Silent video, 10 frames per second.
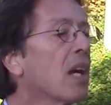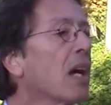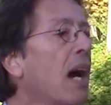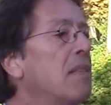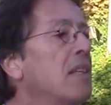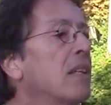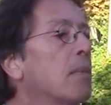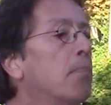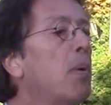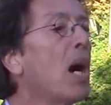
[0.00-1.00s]
I
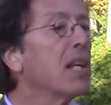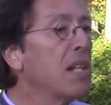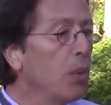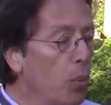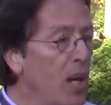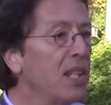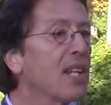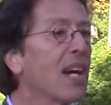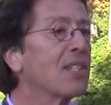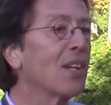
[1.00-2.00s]
think body weight
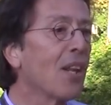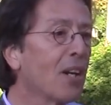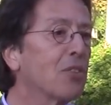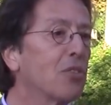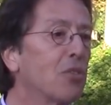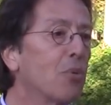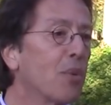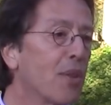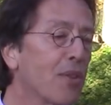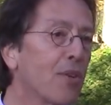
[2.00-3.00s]
has a lot to do
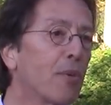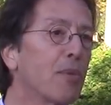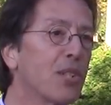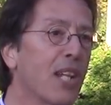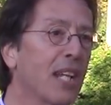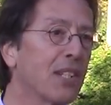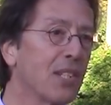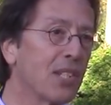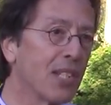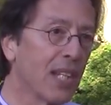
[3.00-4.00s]
with the thermostat
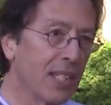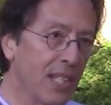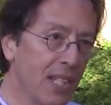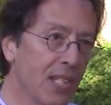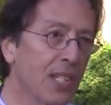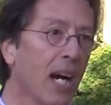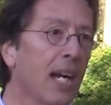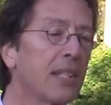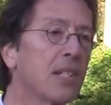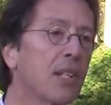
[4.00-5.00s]
that's set
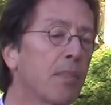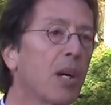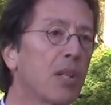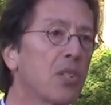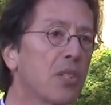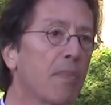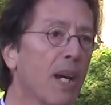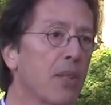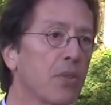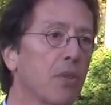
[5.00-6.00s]
inside the subconscious
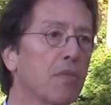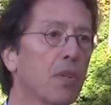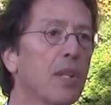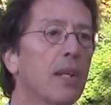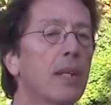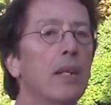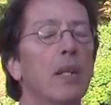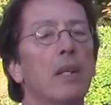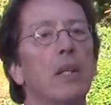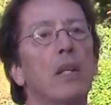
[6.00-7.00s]
mind and so forth.
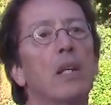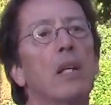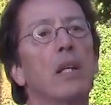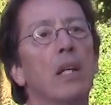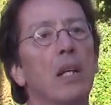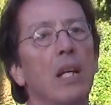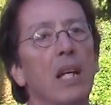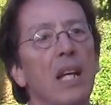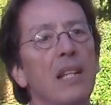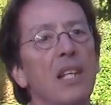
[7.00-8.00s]

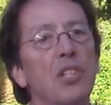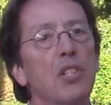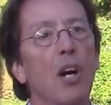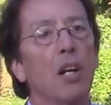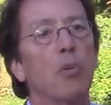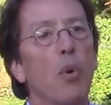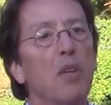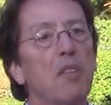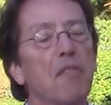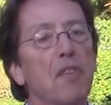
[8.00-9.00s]
In this talk, one
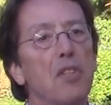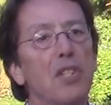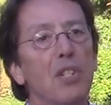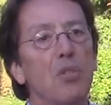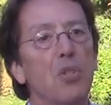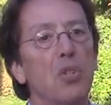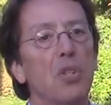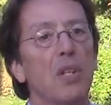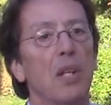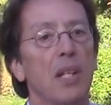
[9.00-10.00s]
of the first things you
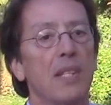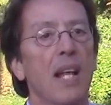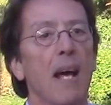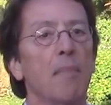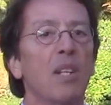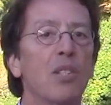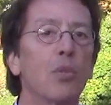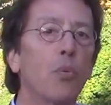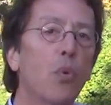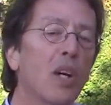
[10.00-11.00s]
should examine is
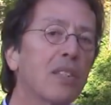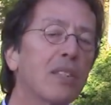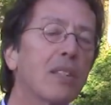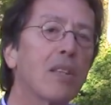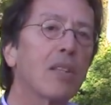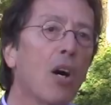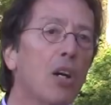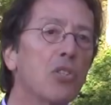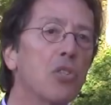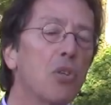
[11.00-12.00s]
what
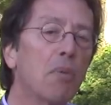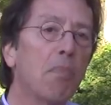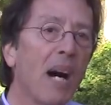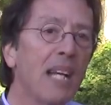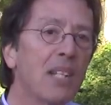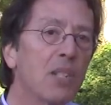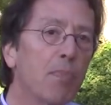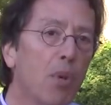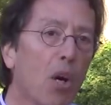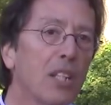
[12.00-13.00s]
thoughts your mind is
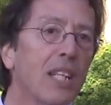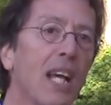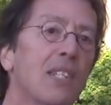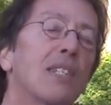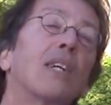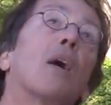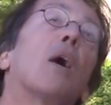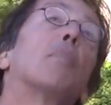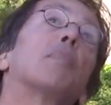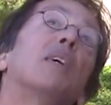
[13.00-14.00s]
broadcasting
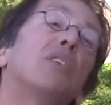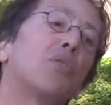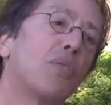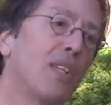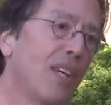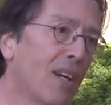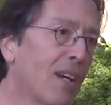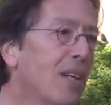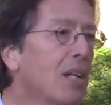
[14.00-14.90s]
up into the air.